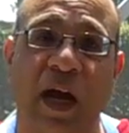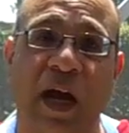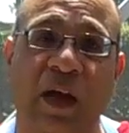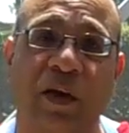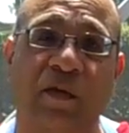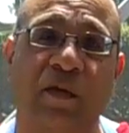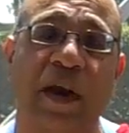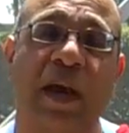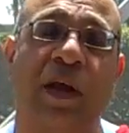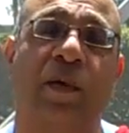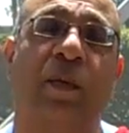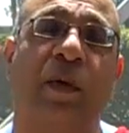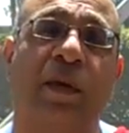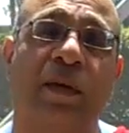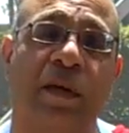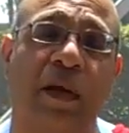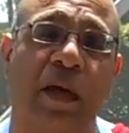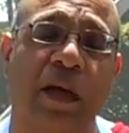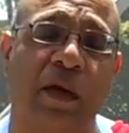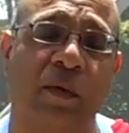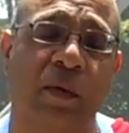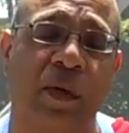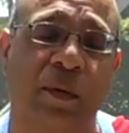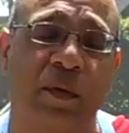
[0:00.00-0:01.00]
A Greek will
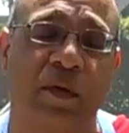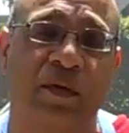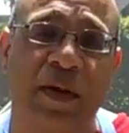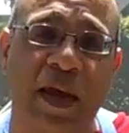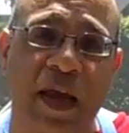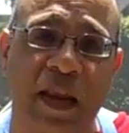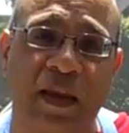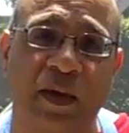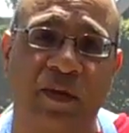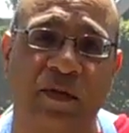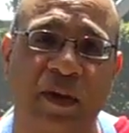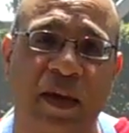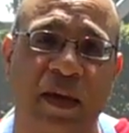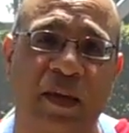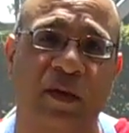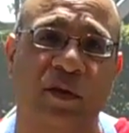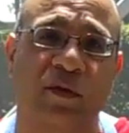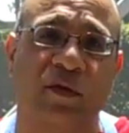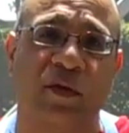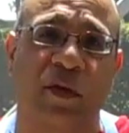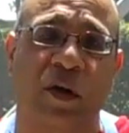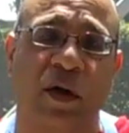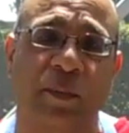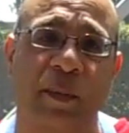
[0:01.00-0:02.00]
tell you it was
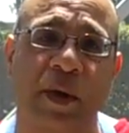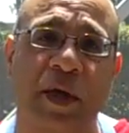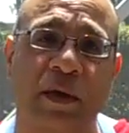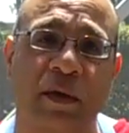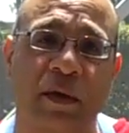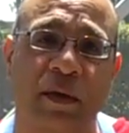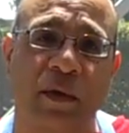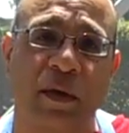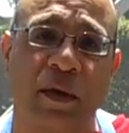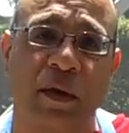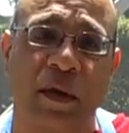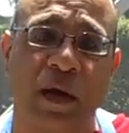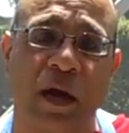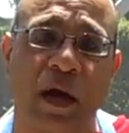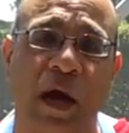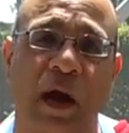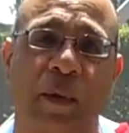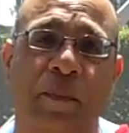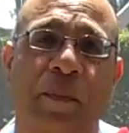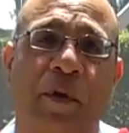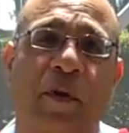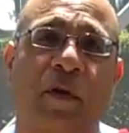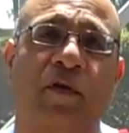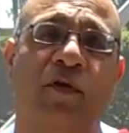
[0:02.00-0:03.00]
Alexander's army.
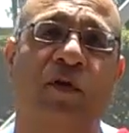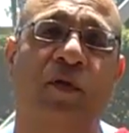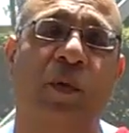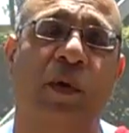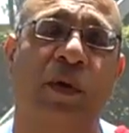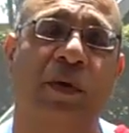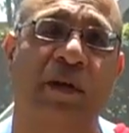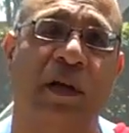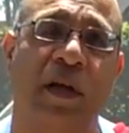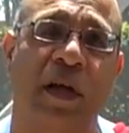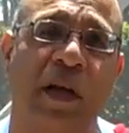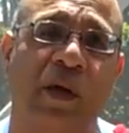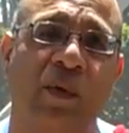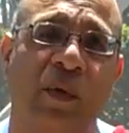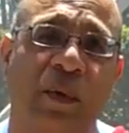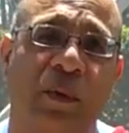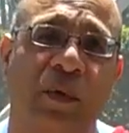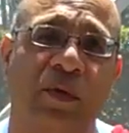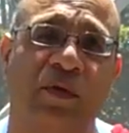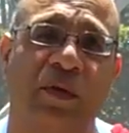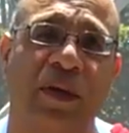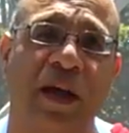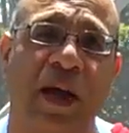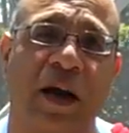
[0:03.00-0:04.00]
A Persian will tell you
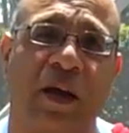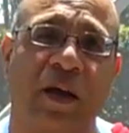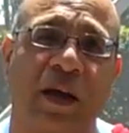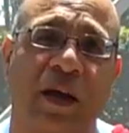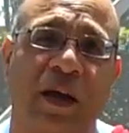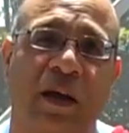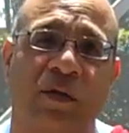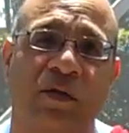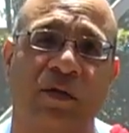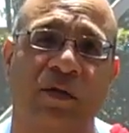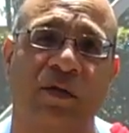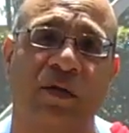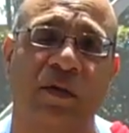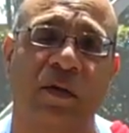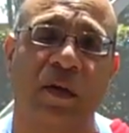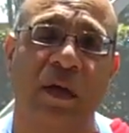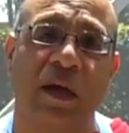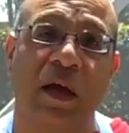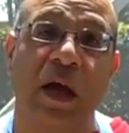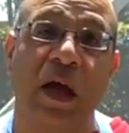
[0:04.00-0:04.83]
it was Darius.